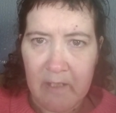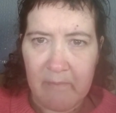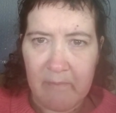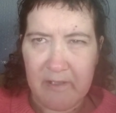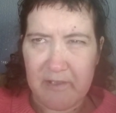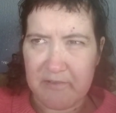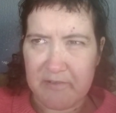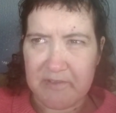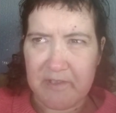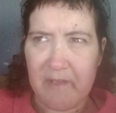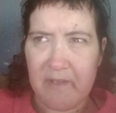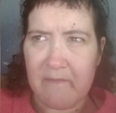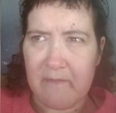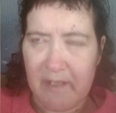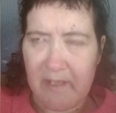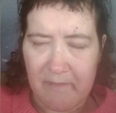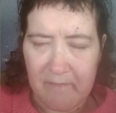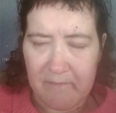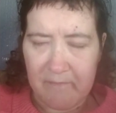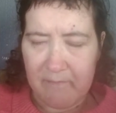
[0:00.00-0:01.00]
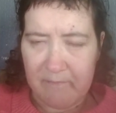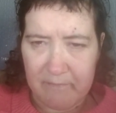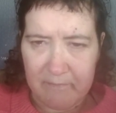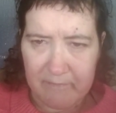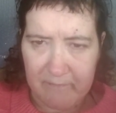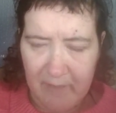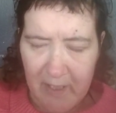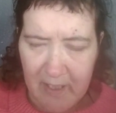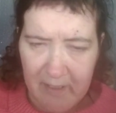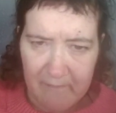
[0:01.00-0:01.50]
because
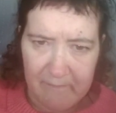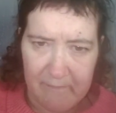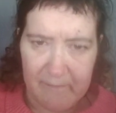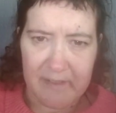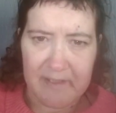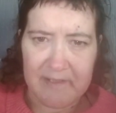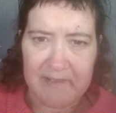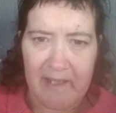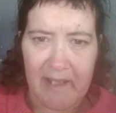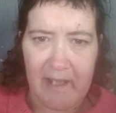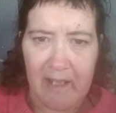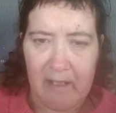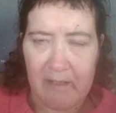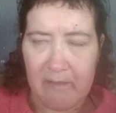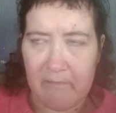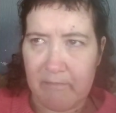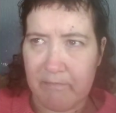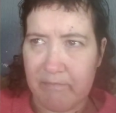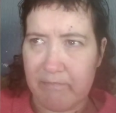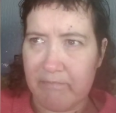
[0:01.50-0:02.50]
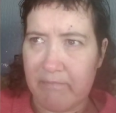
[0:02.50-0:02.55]
for the time,